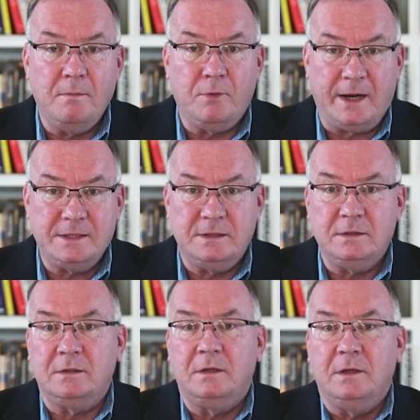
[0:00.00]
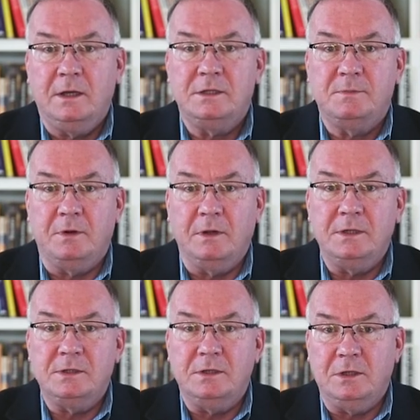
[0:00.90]
Brexit
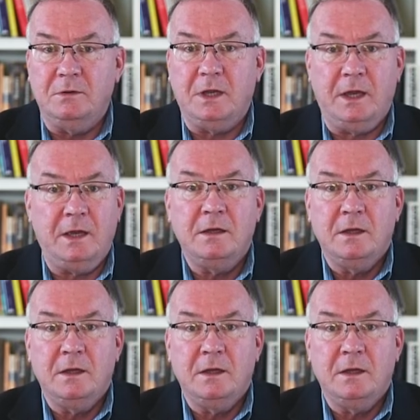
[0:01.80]
experience in the U K